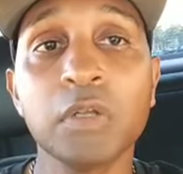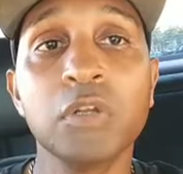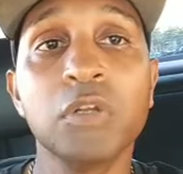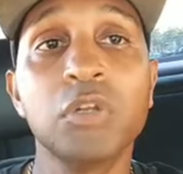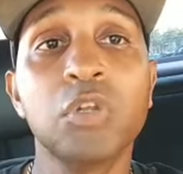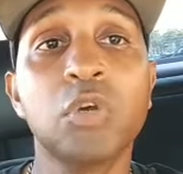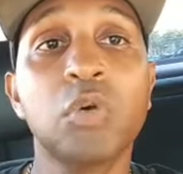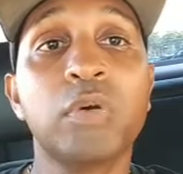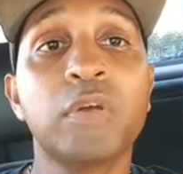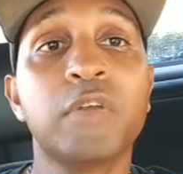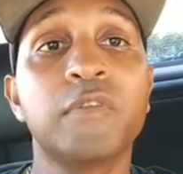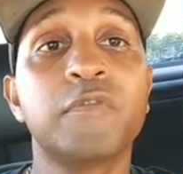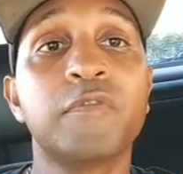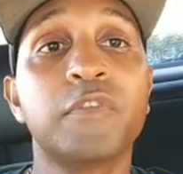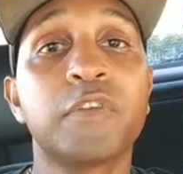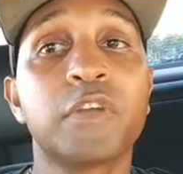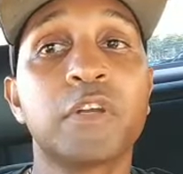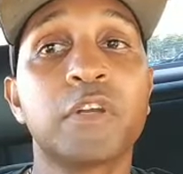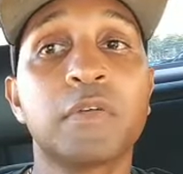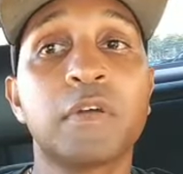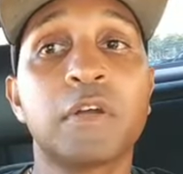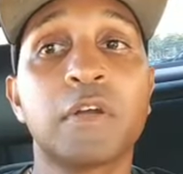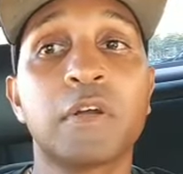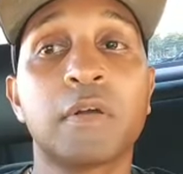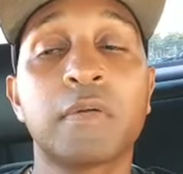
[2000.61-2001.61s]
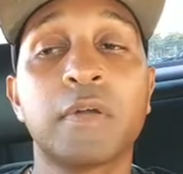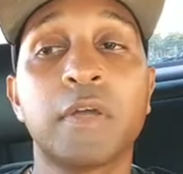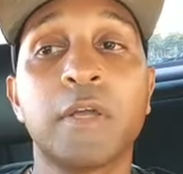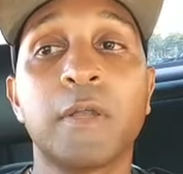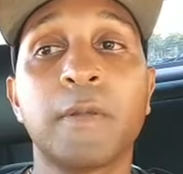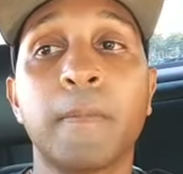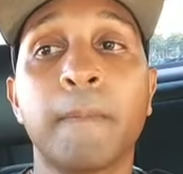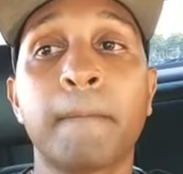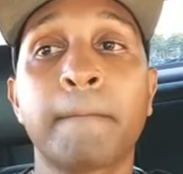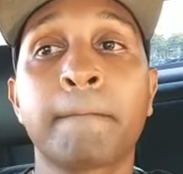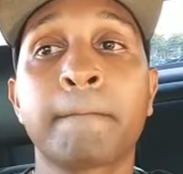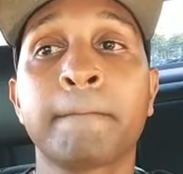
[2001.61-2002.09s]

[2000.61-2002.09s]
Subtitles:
know and figure out, all right?